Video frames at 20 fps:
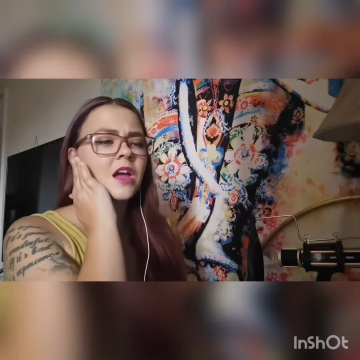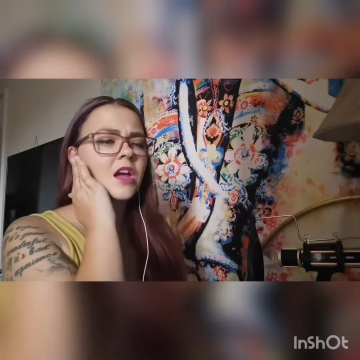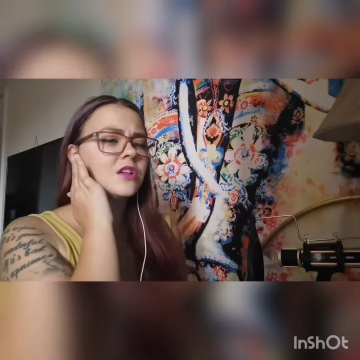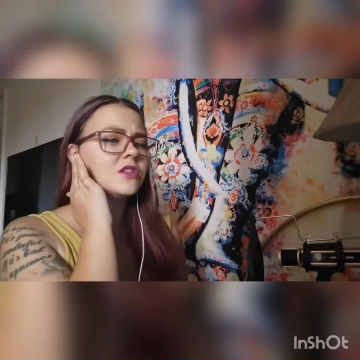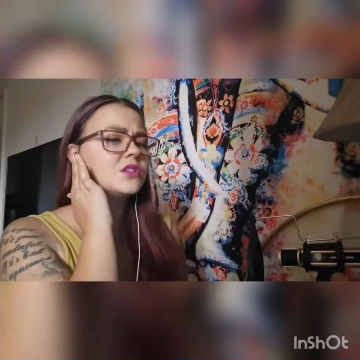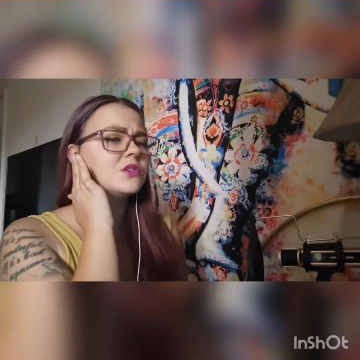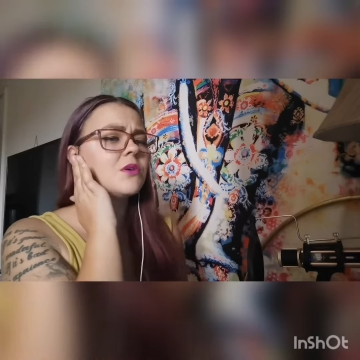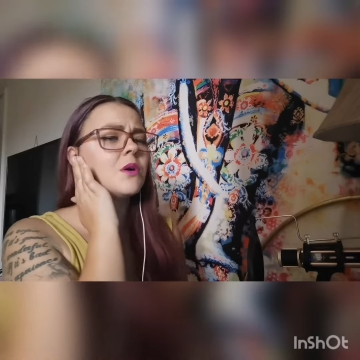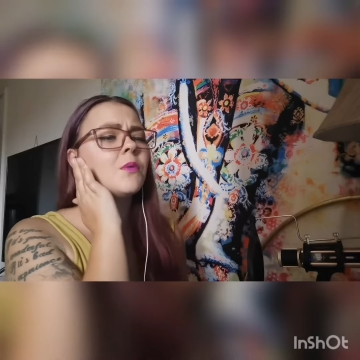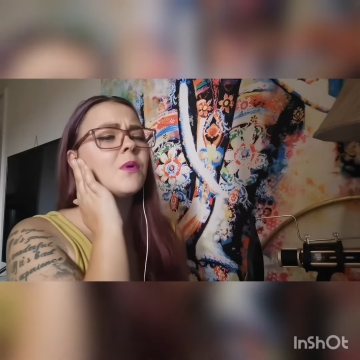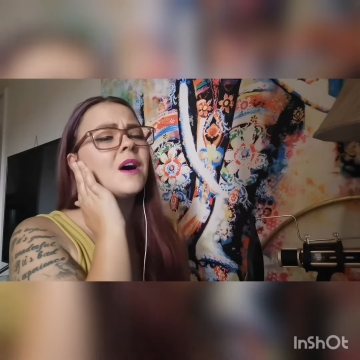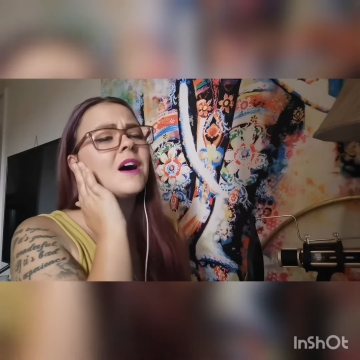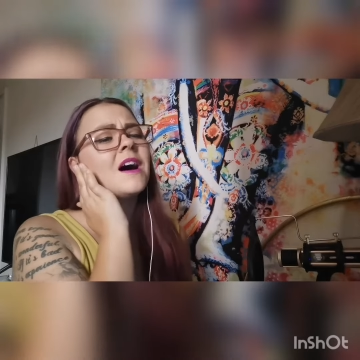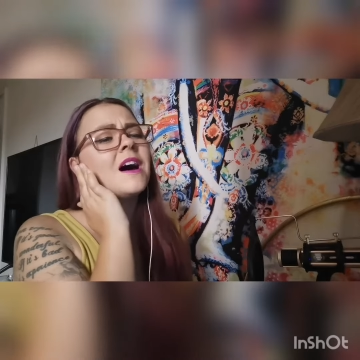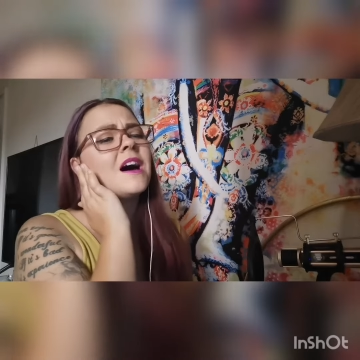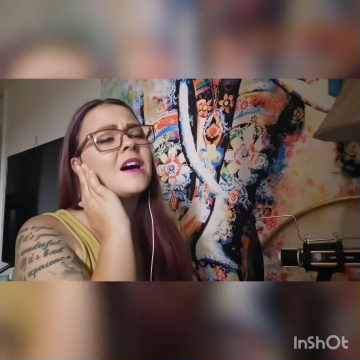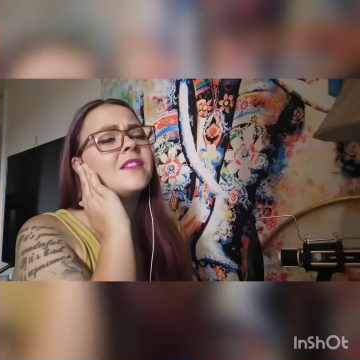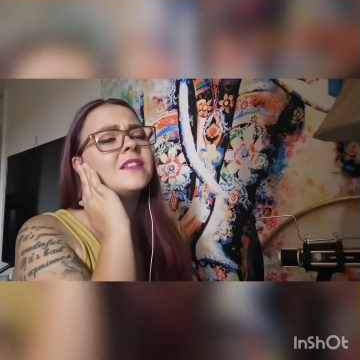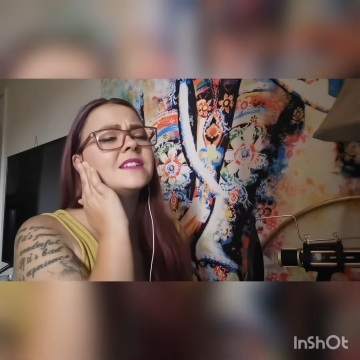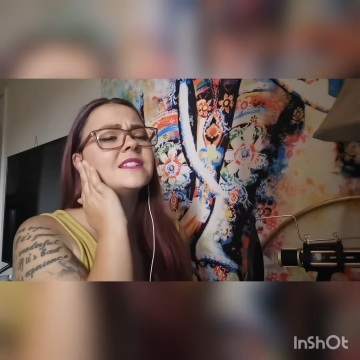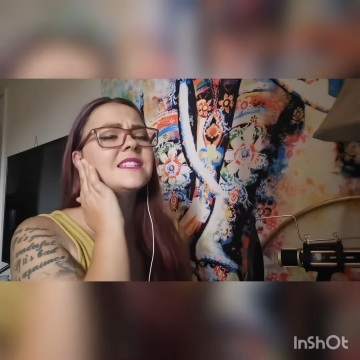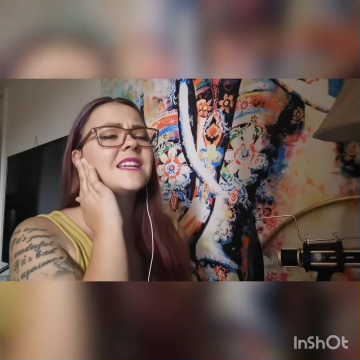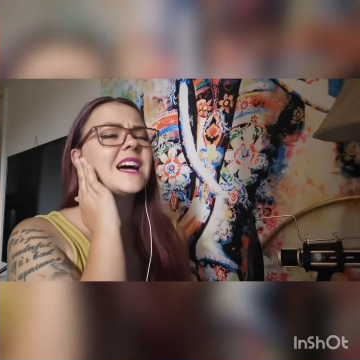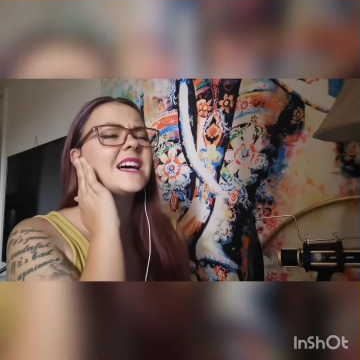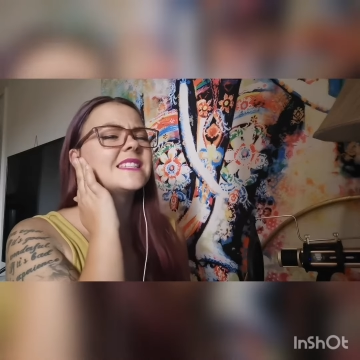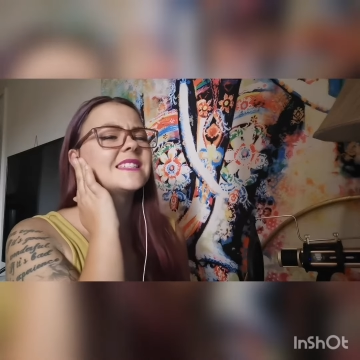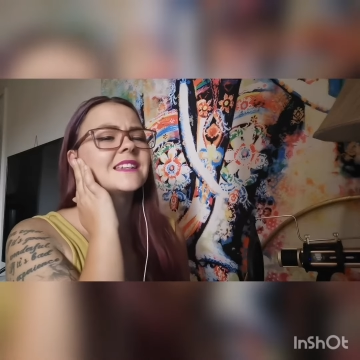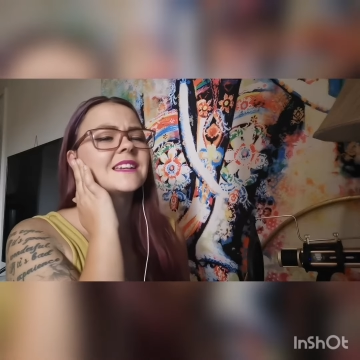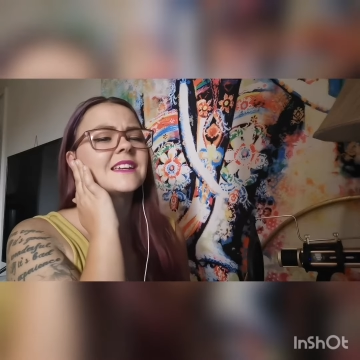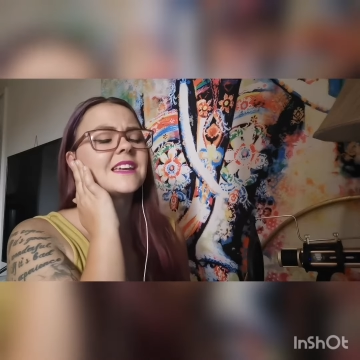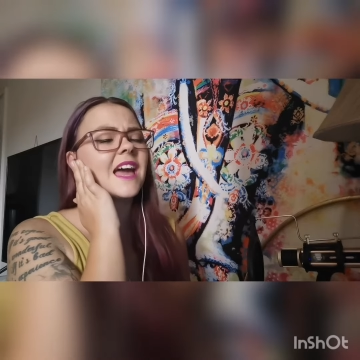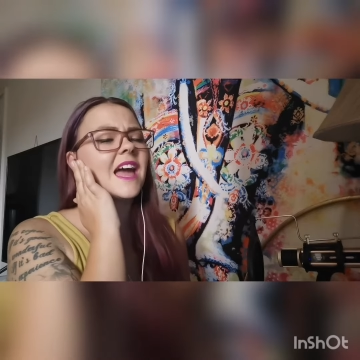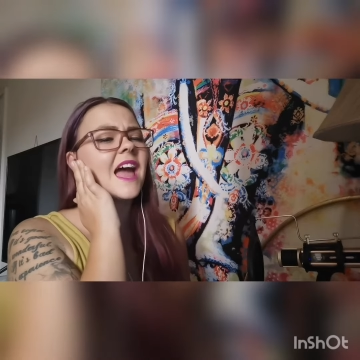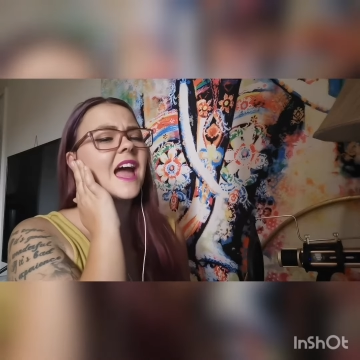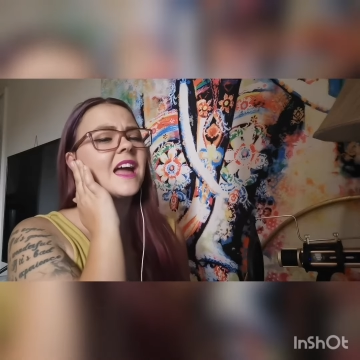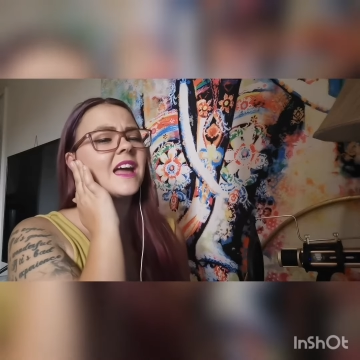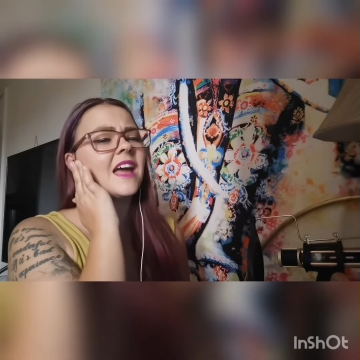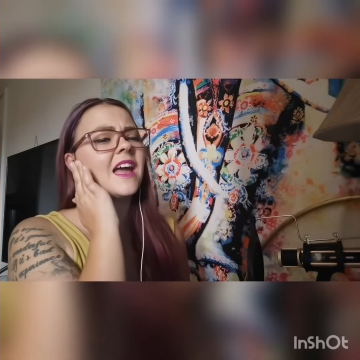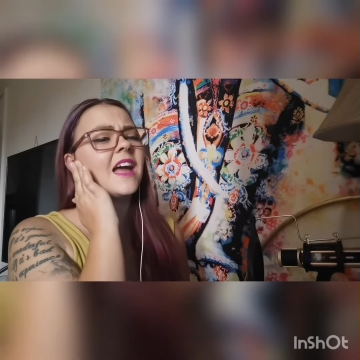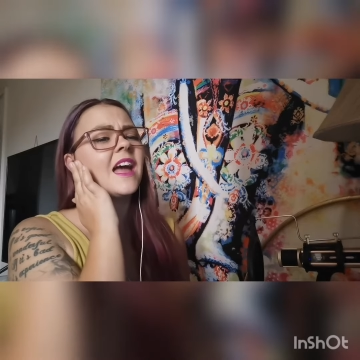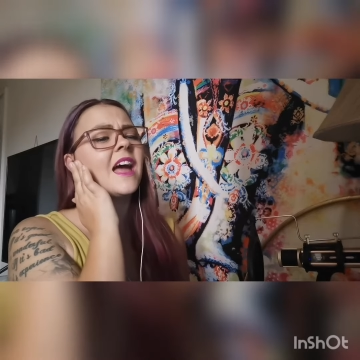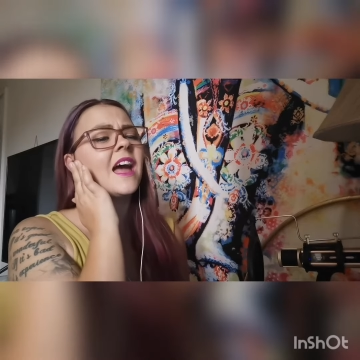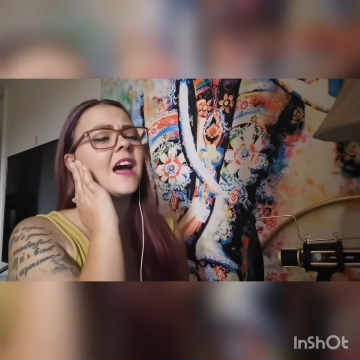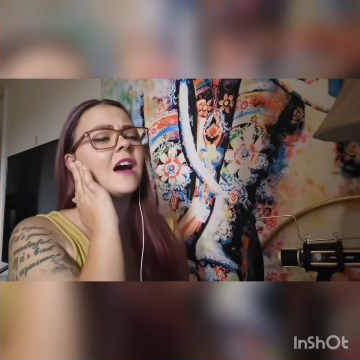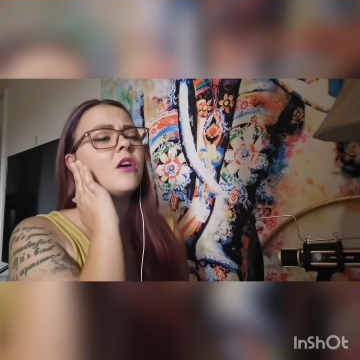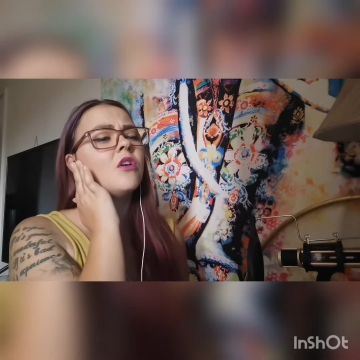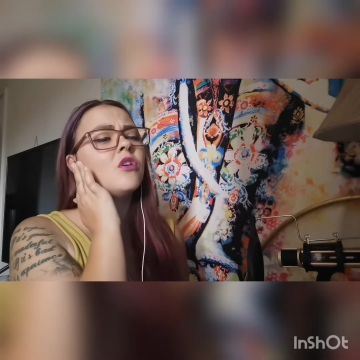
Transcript: into a world that doesn't care.